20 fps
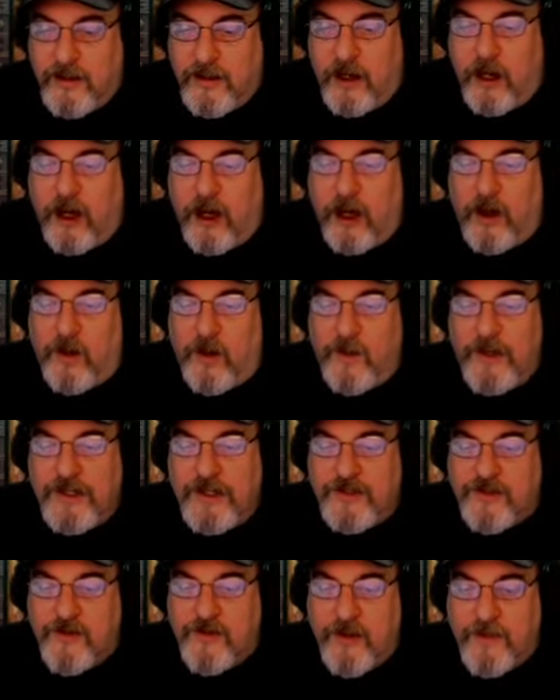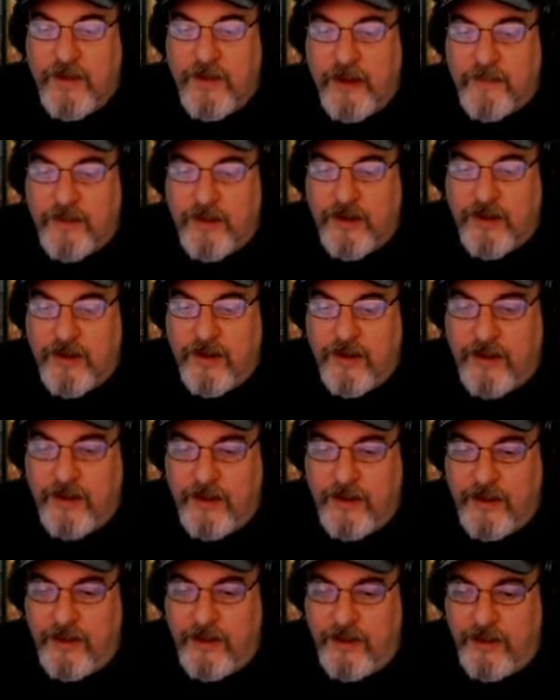Always remember
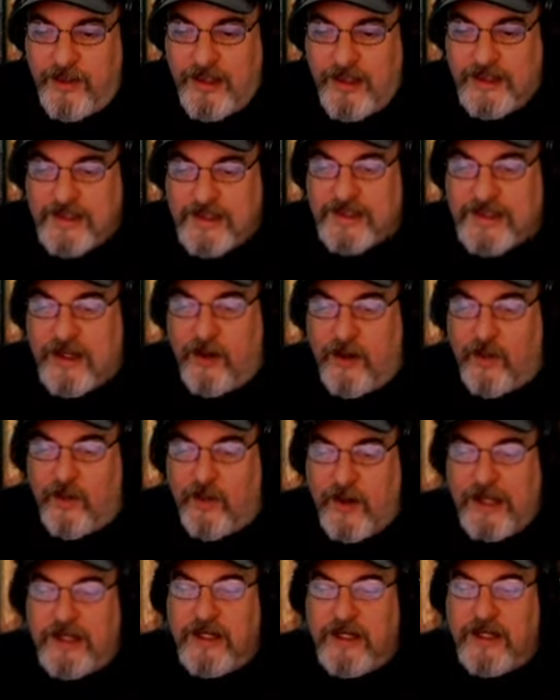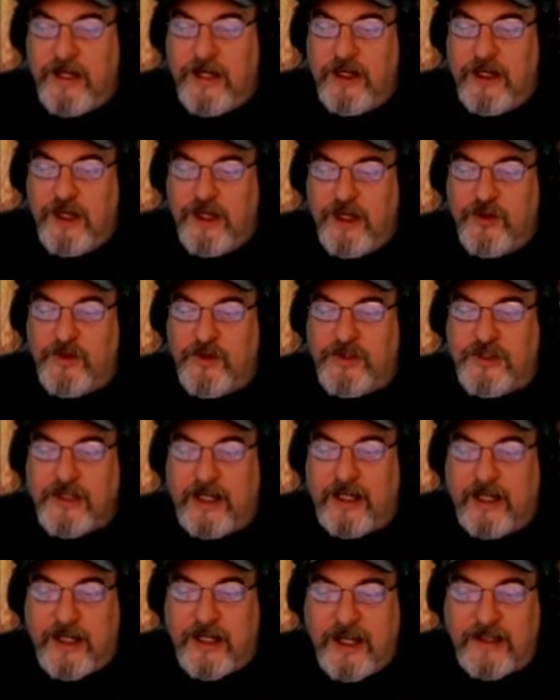this when you
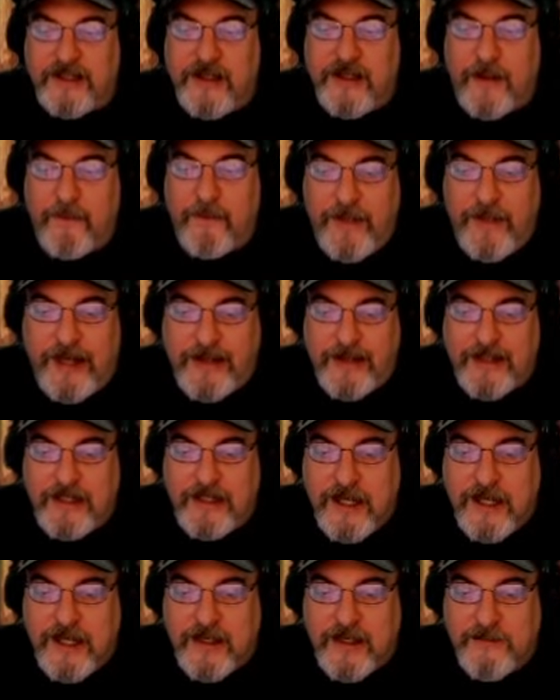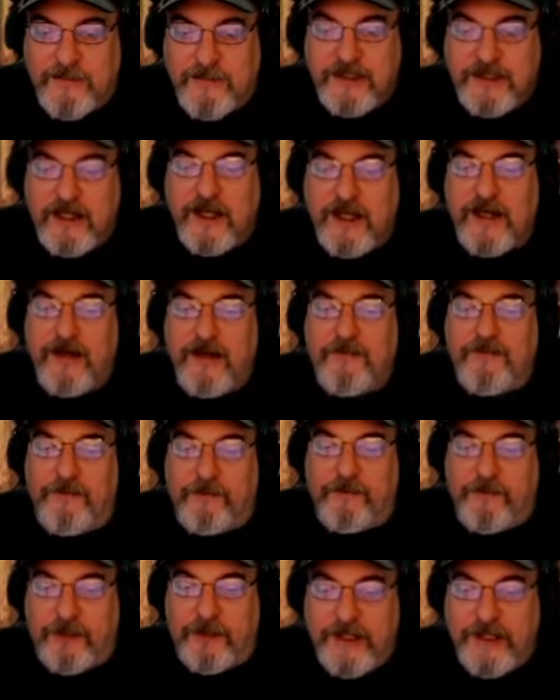select magic items
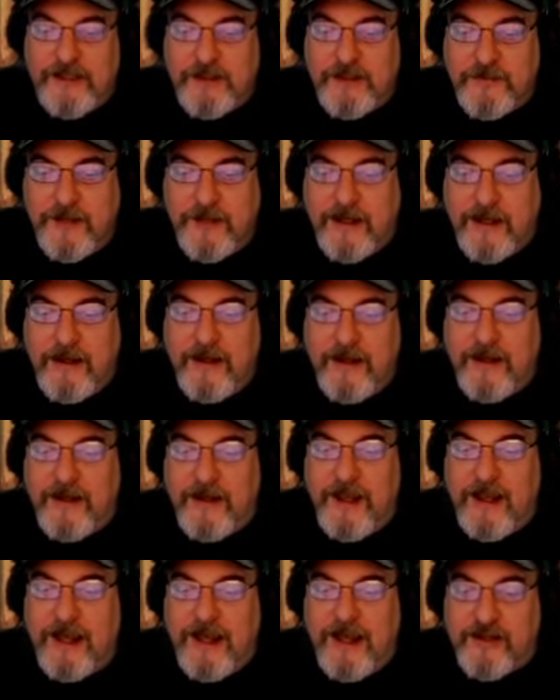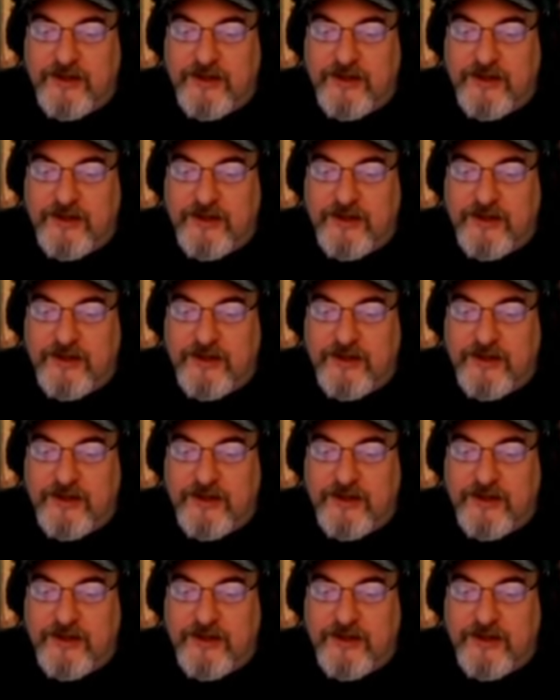for placement as